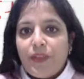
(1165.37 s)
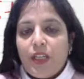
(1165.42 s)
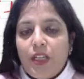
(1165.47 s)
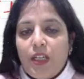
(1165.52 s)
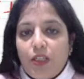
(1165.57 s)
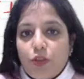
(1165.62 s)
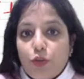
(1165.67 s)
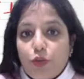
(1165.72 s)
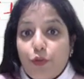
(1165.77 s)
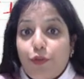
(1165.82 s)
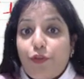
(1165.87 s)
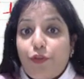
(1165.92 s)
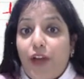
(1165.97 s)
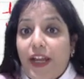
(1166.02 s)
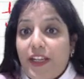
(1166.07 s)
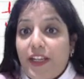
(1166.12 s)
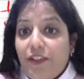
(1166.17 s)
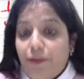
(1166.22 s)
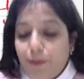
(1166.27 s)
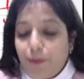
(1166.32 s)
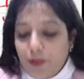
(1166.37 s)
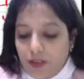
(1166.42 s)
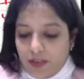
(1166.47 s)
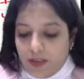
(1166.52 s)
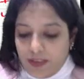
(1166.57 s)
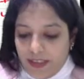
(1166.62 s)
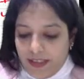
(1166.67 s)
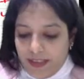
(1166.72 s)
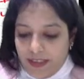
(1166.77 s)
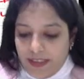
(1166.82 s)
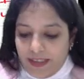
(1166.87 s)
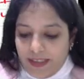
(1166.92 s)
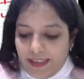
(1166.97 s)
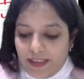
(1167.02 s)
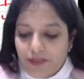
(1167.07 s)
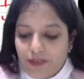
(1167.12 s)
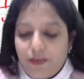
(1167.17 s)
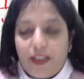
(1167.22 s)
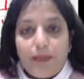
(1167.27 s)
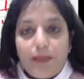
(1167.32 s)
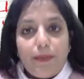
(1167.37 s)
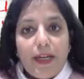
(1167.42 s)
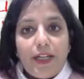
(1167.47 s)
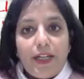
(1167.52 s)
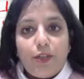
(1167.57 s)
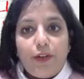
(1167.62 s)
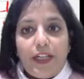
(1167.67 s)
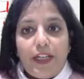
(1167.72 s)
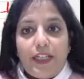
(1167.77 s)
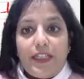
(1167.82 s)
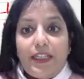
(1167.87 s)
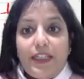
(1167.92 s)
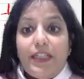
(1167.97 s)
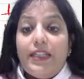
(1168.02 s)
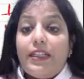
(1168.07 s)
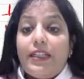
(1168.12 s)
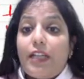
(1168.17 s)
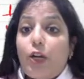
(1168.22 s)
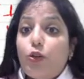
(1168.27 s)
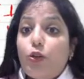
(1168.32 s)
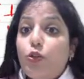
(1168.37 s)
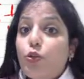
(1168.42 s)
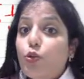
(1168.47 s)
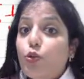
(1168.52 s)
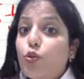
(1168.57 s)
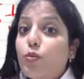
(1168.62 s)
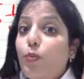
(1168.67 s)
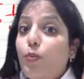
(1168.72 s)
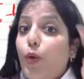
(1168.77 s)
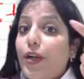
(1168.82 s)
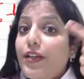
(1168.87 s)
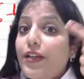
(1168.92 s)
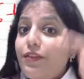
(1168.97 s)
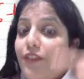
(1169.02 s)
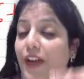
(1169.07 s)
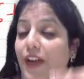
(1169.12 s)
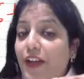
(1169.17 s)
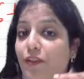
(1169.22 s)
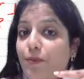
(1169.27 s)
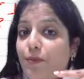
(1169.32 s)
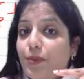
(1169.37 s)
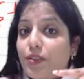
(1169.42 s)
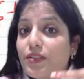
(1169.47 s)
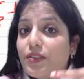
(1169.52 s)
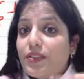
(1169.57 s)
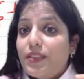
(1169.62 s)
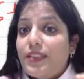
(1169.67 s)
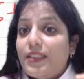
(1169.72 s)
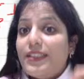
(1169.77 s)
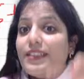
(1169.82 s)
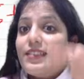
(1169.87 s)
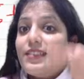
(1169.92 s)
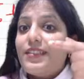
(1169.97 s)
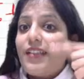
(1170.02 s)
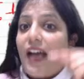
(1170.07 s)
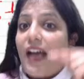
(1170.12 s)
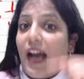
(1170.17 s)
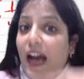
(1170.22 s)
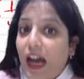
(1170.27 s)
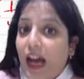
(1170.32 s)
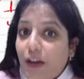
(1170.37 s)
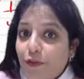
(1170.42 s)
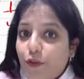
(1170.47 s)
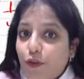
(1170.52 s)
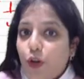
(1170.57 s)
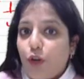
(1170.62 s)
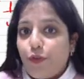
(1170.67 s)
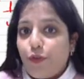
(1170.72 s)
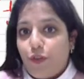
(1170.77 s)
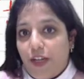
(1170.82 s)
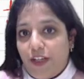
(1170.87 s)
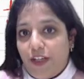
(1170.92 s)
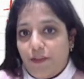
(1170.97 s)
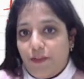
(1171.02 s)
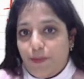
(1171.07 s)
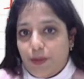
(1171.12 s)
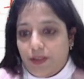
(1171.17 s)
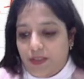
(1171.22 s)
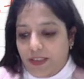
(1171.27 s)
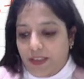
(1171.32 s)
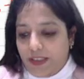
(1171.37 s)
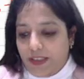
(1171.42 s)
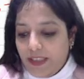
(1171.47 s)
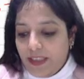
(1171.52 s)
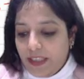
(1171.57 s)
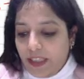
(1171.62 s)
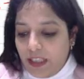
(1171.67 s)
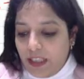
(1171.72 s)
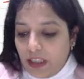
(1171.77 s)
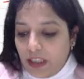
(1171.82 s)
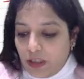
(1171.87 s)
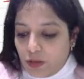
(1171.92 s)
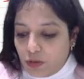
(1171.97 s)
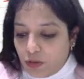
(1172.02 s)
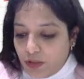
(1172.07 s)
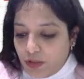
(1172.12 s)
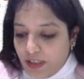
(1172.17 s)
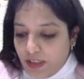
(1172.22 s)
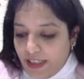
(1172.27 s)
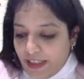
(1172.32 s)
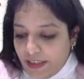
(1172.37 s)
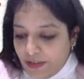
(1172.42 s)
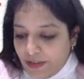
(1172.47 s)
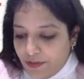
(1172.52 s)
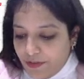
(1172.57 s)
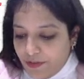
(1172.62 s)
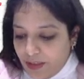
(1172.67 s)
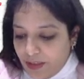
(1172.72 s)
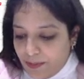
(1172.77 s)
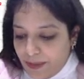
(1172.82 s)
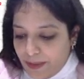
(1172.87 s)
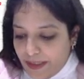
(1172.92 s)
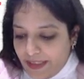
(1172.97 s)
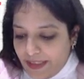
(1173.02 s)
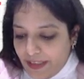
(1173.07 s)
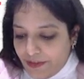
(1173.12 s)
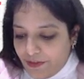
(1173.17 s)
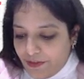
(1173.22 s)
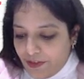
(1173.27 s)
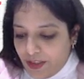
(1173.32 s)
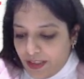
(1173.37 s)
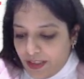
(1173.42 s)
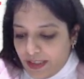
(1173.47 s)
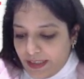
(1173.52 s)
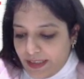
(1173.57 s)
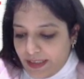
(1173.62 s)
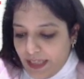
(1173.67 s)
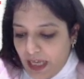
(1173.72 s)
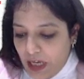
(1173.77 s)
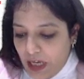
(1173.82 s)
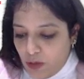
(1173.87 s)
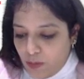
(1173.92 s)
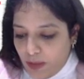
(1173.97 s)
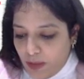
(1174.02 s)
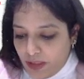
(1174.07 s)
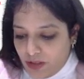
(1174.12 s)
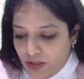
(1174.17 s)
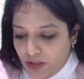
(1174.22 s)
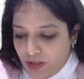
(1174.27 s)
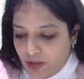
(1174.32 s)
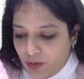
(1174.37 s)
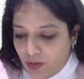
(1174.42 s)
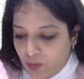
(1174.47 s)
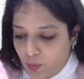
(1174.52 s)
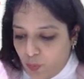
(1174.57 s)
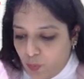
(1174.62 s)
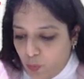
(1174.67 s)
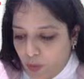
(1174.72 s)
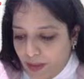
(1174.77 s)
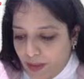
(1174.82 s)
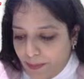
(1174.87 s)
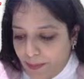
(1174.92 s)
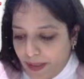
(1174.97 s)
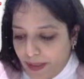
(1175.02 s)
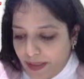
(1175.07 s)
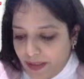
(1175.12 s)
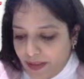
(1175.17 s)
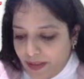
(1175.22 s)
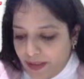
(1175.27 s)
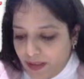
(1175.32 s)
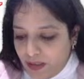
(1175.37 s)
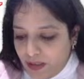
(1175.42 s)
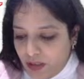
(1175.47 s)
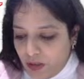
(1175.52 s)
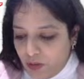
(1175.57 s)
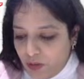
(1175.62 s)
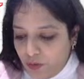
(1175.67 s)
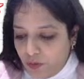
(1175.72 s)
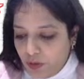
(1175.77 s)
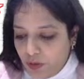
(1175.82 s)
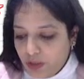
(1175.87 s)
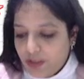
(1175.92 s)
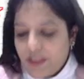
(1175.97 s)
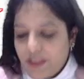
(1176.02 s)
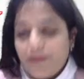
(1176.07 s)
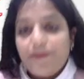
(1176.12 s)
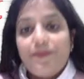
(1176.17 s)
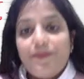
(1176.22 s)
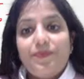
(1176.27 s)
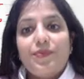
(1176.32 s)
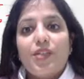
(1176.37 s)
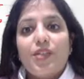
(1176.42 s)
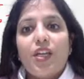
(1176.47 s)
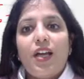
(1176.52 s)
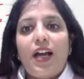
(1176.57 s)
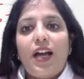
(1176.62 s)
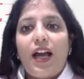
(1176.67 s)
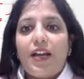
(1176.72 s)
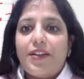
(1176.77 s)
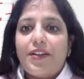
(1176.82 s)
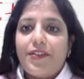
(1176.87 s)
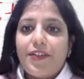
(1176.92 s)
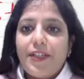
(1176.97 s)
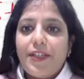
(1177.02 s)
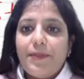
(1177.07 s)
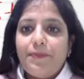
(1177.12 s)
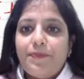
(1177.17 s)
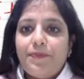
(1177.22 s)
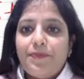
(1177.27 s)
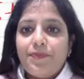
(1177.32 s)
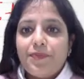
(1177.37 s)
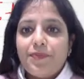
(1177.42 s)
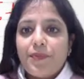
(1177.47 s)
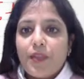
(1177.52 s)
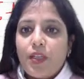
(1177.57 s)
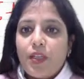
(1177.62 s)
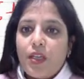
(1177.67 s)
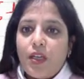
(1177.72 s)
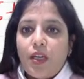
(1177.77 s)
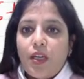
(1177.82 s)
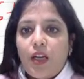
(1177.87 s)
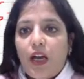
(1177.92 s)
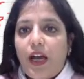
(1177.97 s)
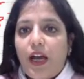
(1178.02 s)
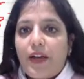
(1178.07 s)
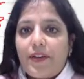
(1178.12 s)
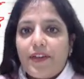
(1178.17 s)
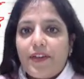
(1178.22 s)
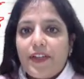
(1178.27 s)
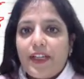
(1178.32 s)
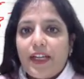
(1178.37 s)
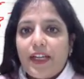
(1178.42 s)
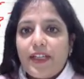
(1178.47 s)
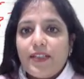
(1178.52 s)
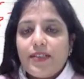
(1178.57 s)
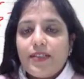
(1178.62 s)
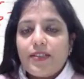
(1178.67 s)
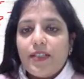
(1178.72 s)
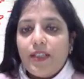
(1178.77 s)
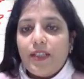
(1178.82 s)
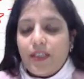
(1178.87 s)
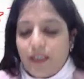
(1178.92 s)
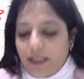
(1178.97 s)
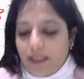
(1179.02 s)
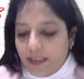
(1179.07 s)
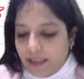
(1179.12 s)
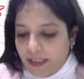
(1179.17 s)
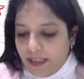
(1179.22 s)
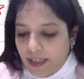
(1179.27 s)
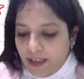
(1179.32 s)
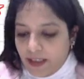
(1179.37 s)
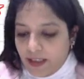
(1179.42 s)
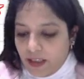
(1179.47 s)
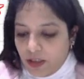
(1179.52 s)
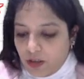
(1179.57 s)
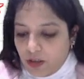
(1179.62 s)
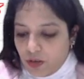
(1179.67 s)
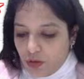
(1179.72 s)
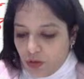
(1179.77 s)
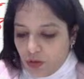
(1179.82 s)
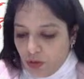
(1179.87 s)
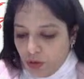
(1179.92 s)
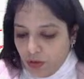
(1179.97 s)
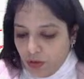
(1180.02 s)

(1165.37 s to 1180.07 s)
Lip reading: so 5% is 1 by 20. Now 2.5% is half of 5%. So it will be definitely how much? 1 by 40. Agree? Agree, guys? Okay. So